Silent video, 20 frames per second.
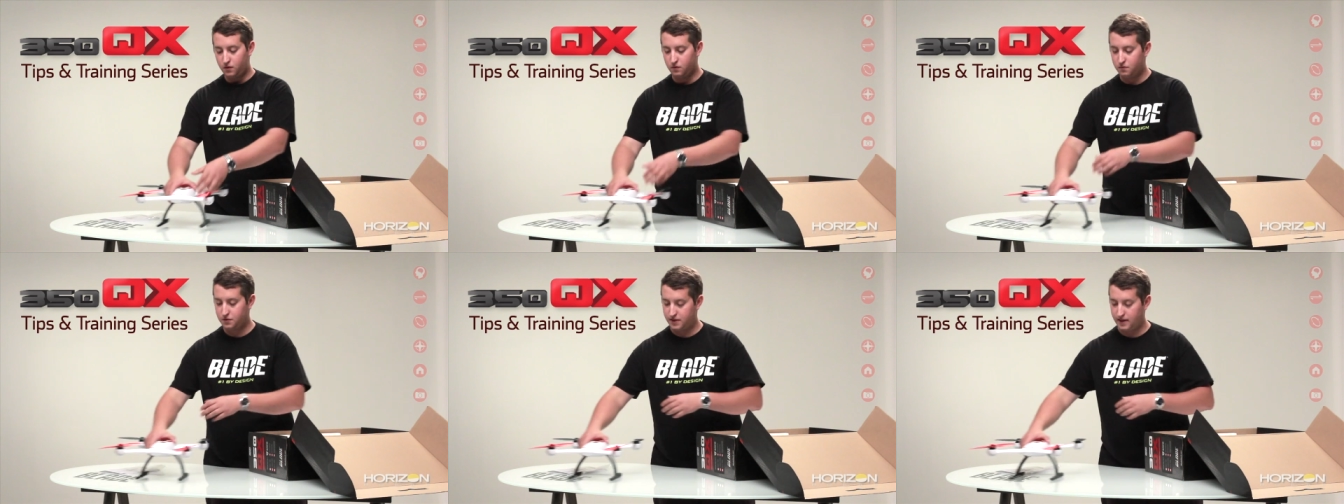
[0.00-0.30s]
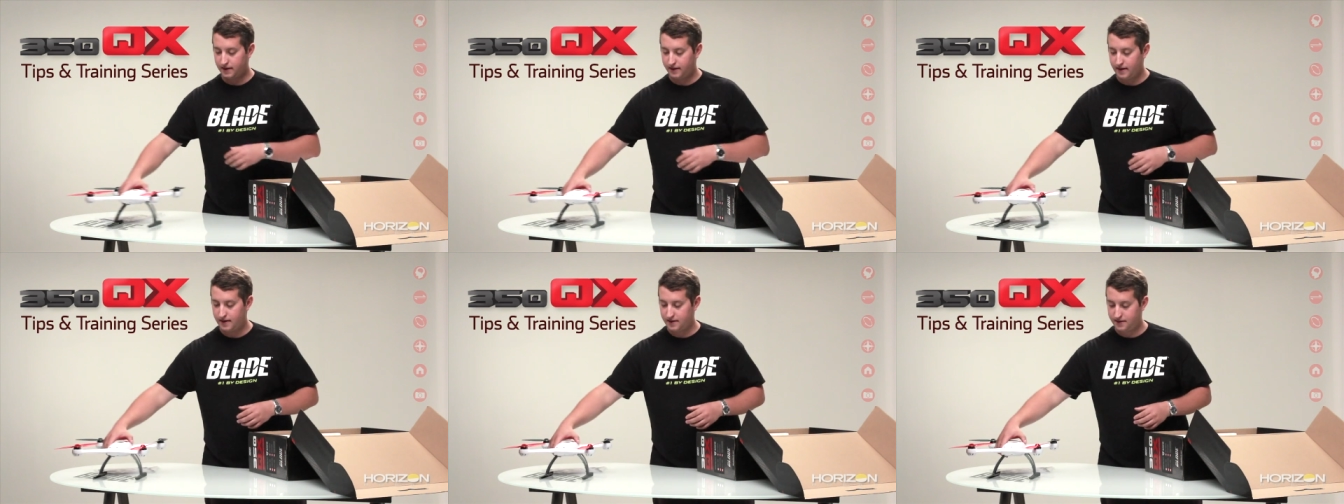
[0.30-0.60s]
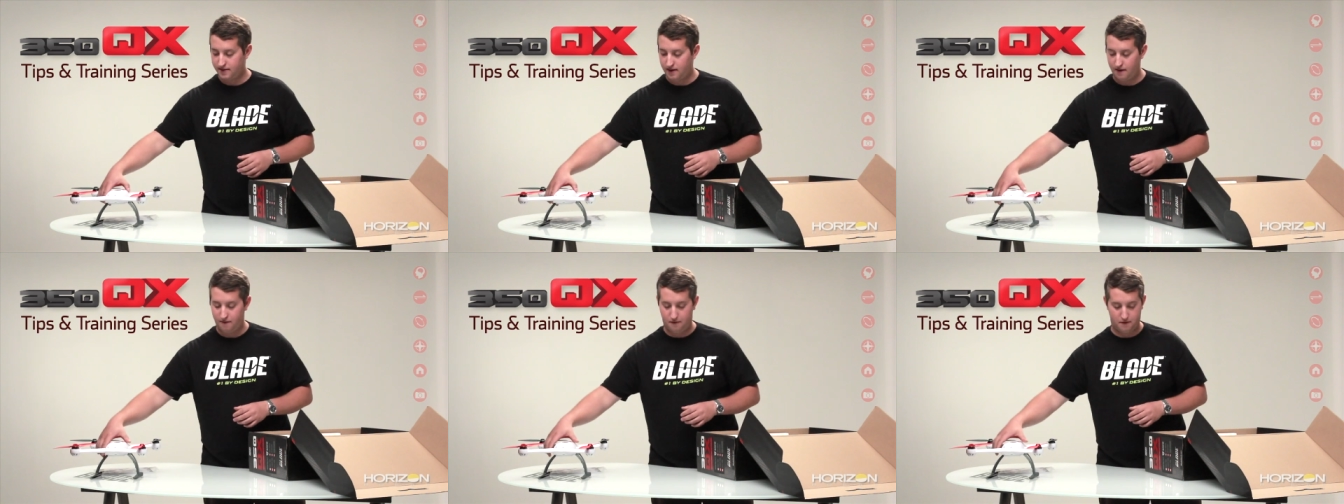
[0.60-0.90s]
We'll set that
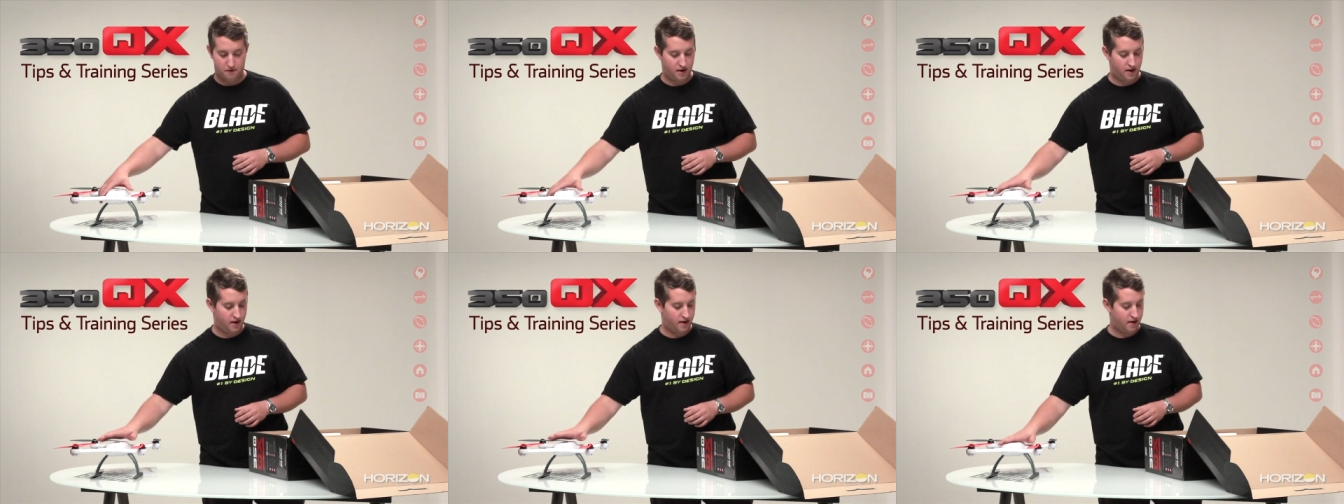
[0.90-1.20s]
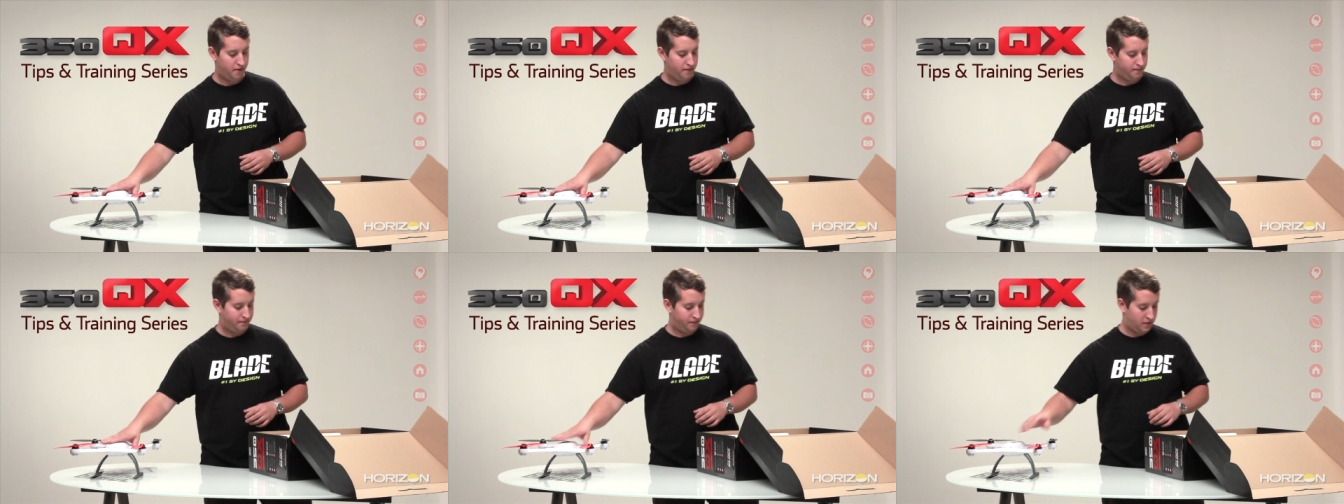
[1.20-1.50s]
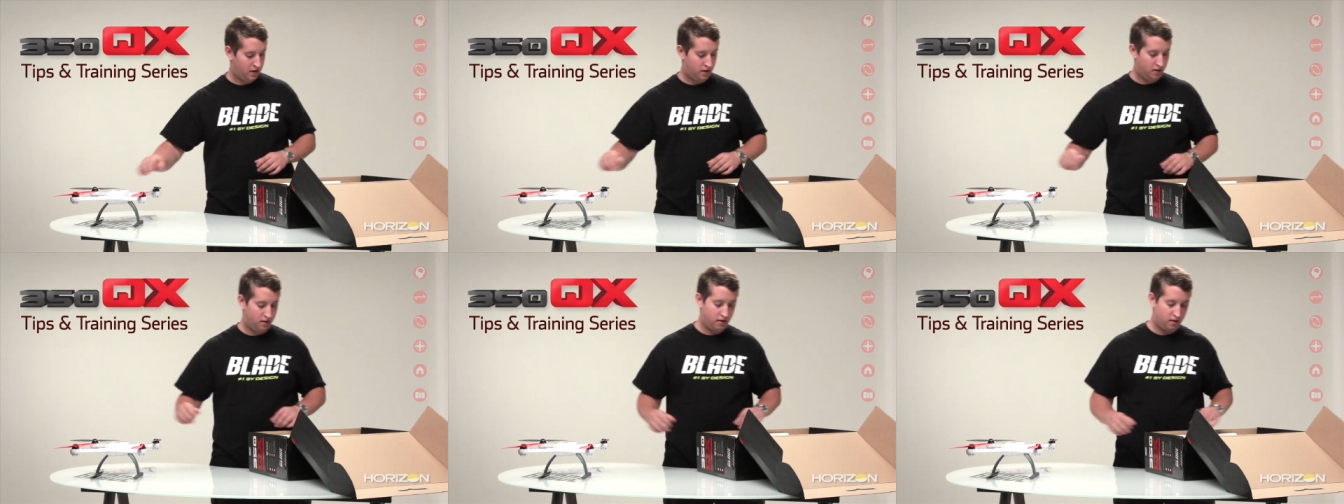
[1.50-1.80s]
aside for right now.
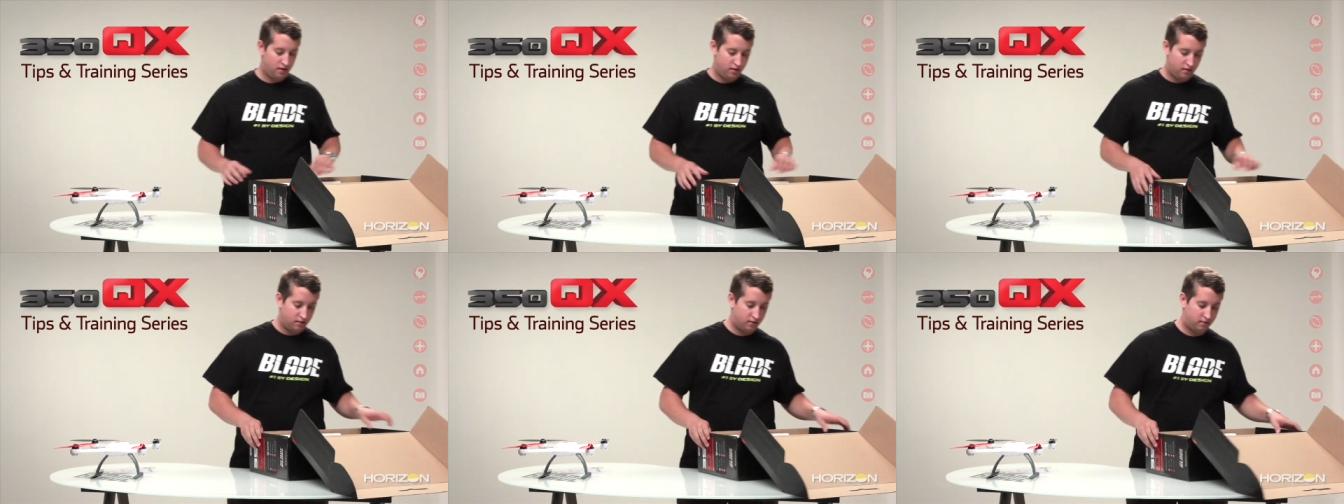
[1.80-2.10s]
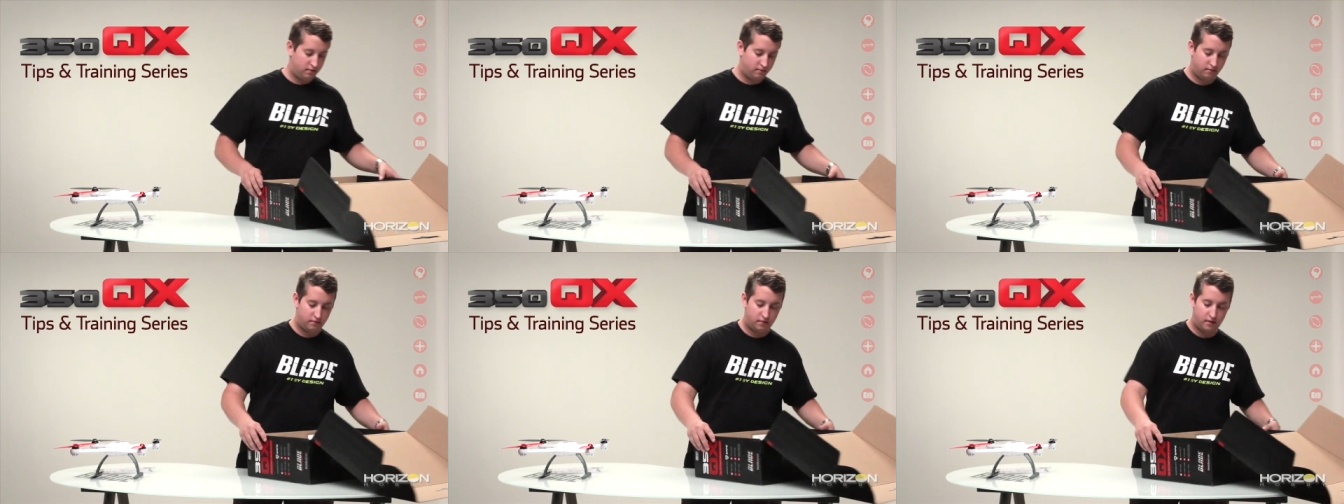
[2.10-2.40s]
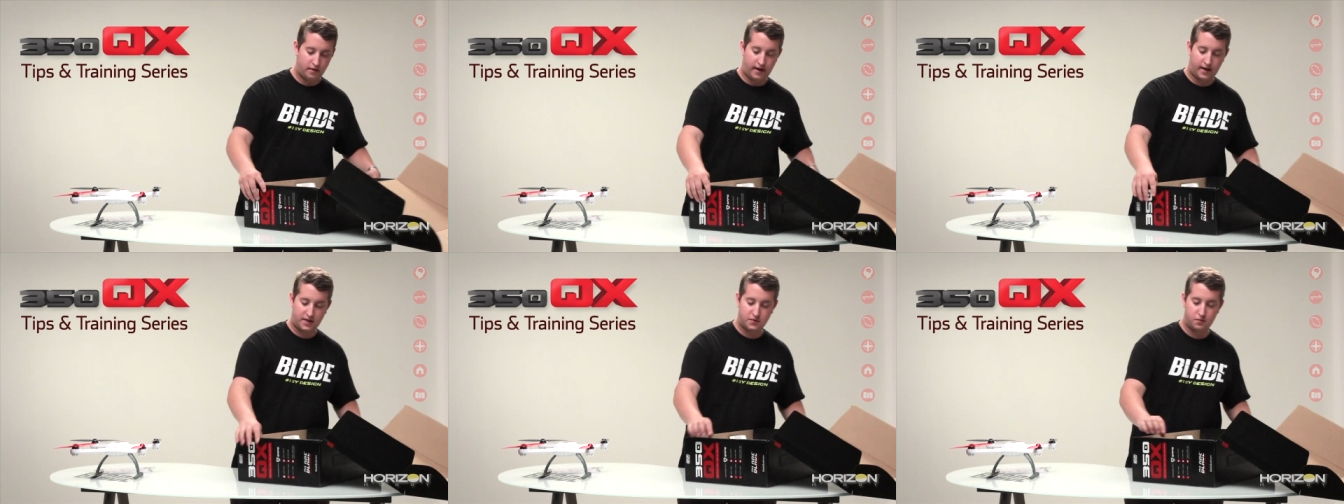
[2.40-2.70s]

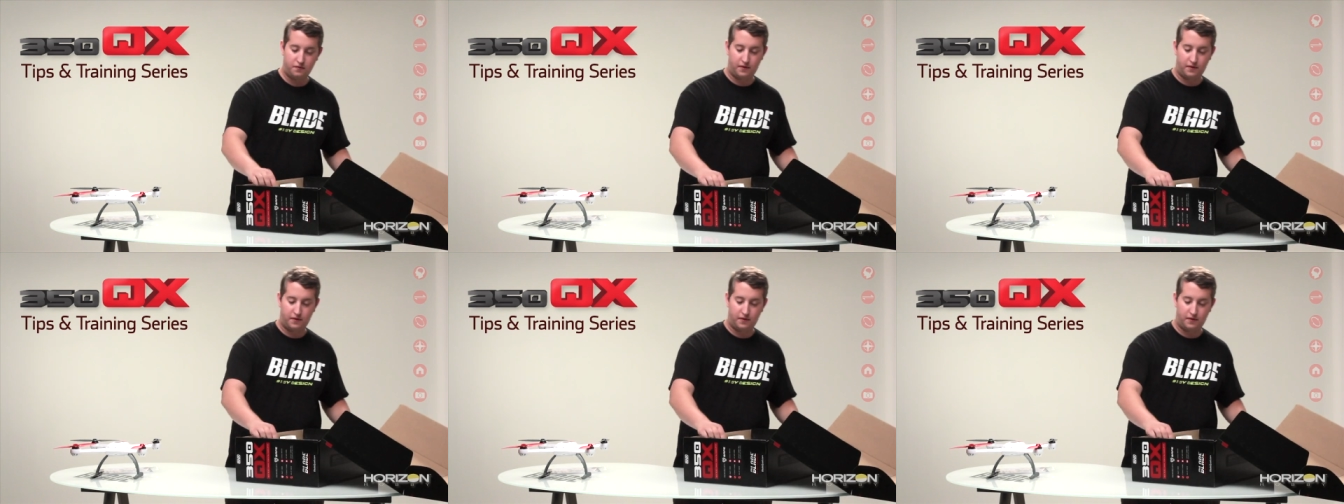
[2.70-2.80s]
Next